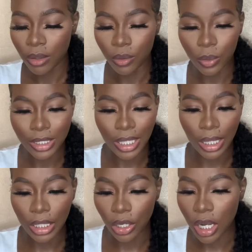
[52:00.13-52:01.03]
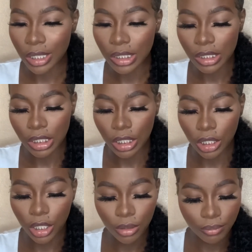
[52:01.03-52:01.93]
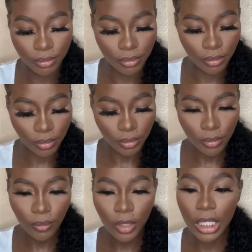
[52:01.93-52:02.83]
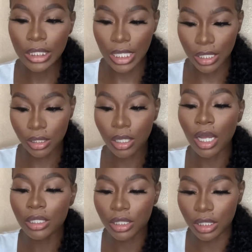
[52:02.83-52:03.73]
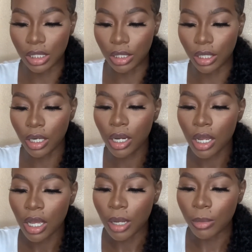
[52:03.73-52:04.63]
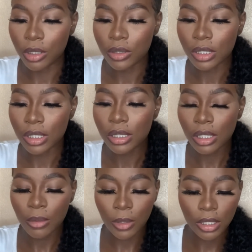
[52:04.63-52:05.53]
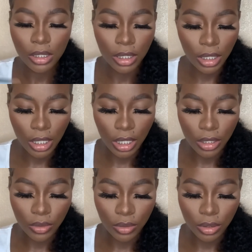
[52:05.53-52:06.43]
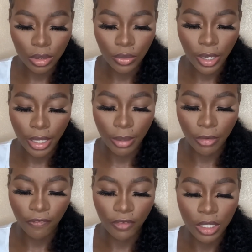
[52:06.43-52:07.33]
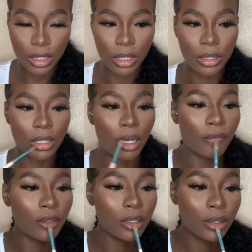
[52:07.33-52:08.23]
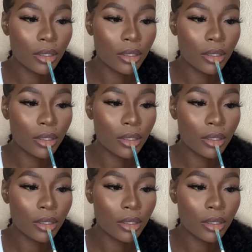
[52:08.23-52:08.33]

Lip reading: with a little concealer. Yes, concealer. I'm gonna use the same concealer that I used to highlight my face in Toffee.